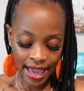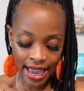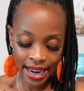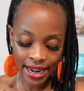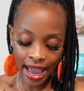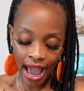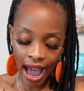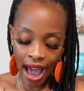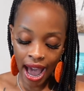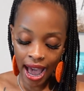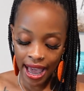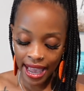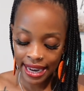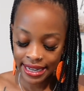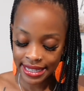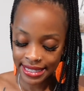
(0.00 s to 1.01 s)
And
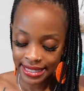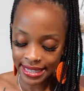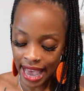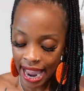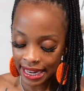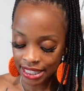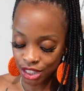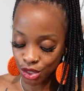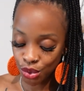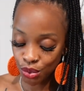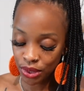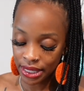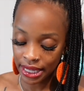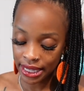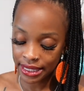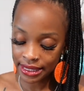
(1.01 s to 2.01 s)
I decided to
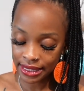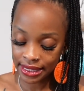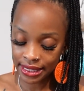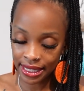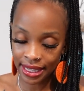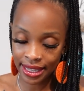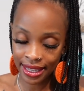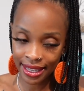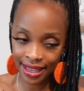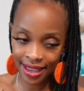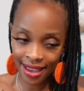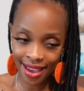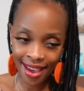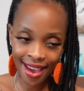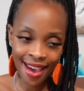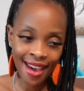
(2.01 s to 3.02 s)
get
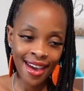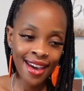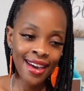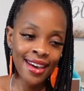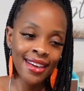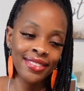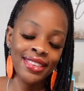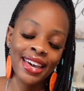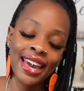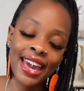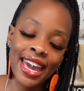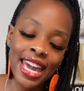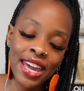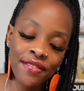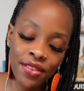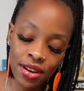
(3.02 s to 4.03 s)
the
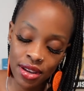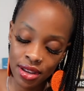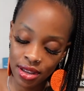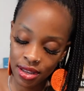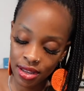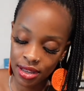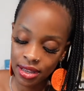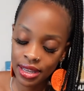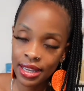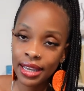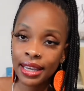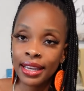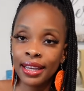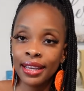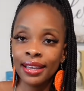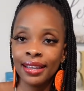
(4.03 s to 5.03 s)
Ava
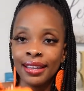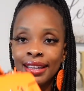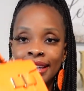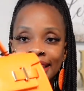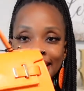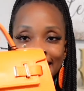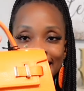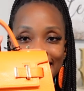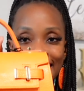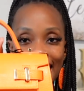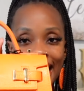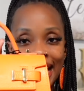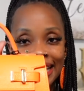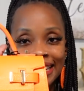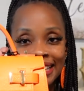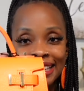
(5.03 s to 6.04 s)

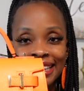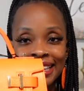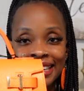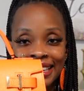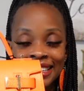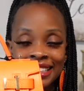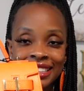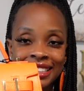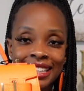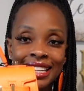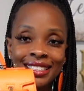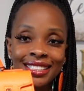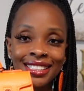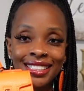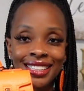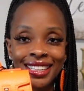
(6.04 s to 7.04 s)
9-inch.
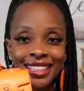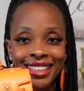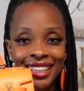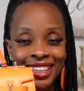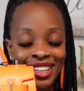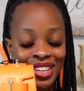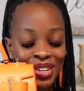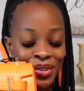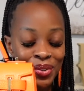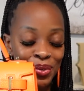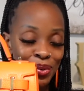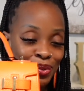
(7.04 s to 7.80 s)
Isn't she cute?